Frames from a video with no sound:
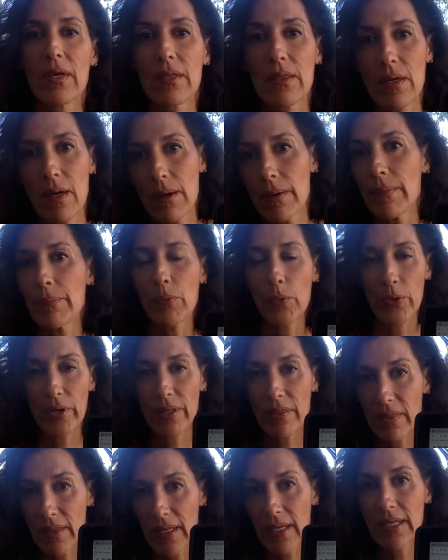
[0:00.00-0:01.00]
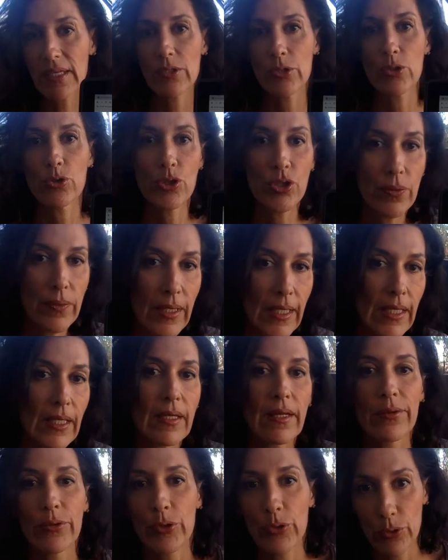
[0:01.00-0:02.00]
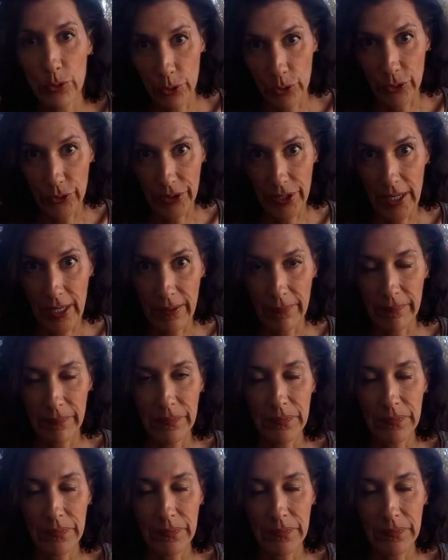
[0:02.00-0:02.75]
the important thing is you're doing it and you're learning.